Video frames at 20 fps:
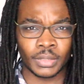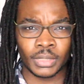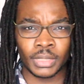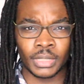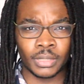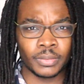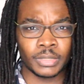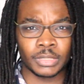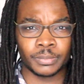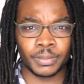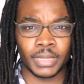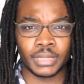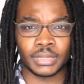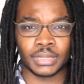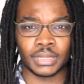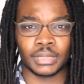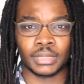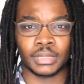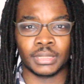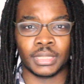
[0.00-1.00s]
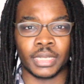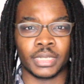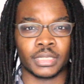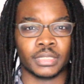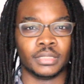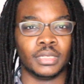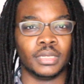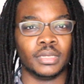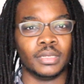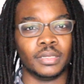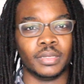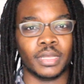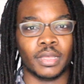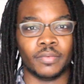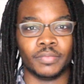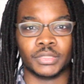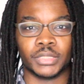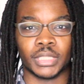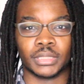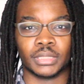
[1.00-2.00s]
He was basically like, no, I
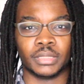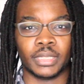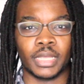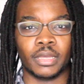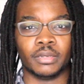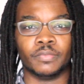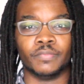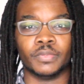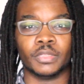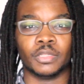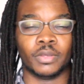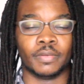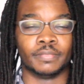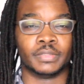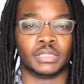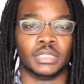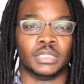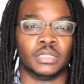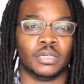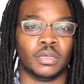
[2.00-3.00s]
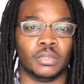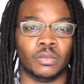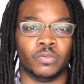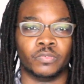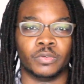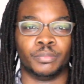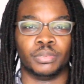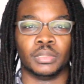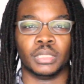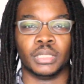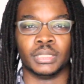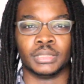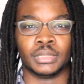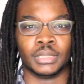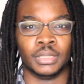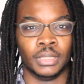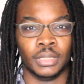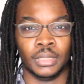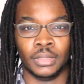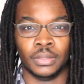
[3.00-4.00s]
haven't checked it out, even though I've seen it all over the place.
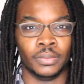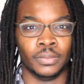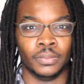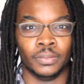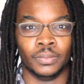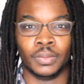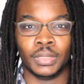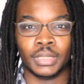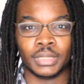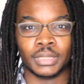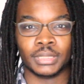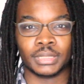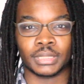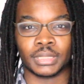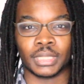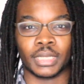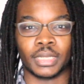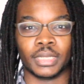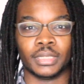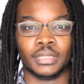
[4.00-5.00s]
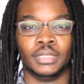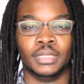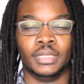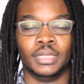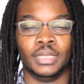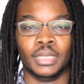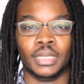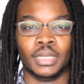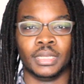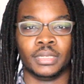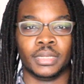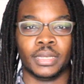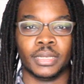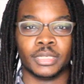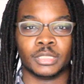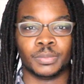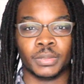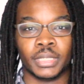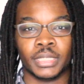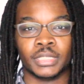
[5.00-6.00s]
What is that? And I
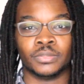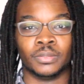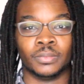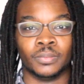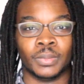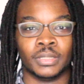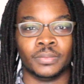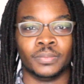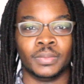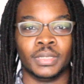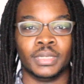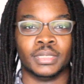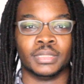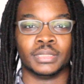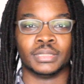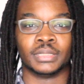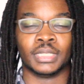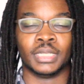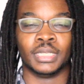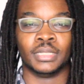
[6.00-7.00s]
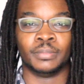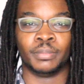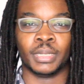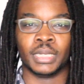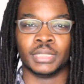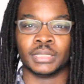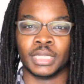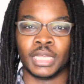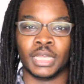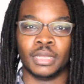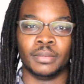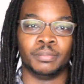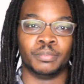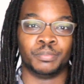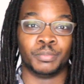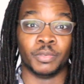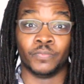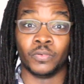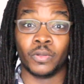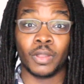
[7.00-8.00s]
explained to him what it was. And by the time,
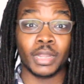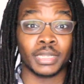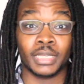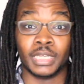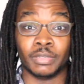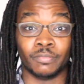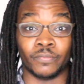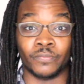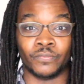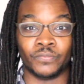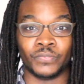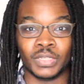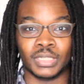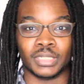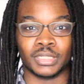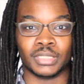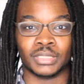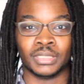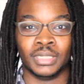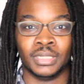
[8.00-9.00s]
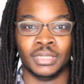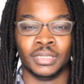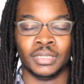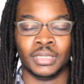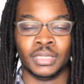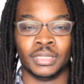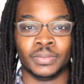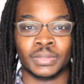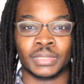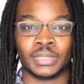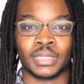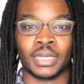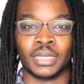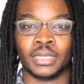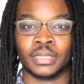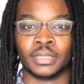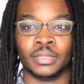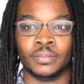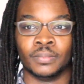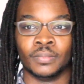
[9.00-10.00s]
before I could even finish, he was
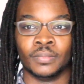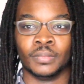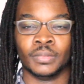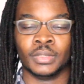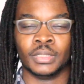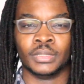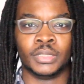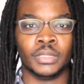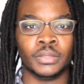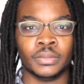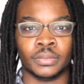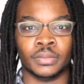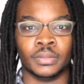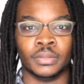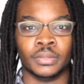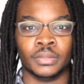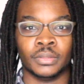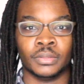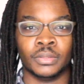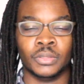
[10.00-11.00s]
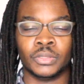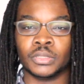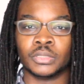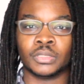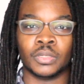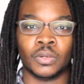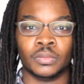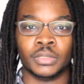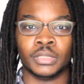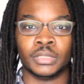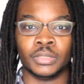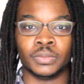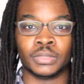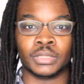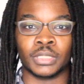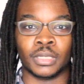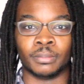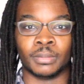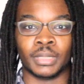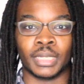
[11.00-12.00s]
like, dude, you should totally do
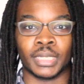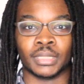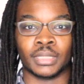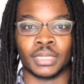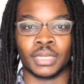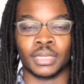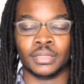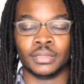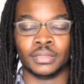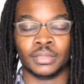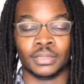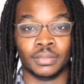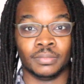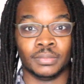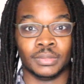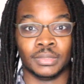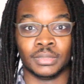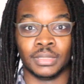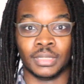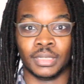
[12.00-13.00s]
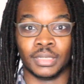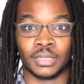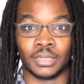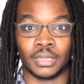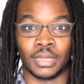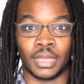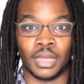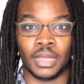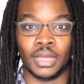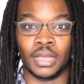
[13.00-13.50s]
something like that. And I was like,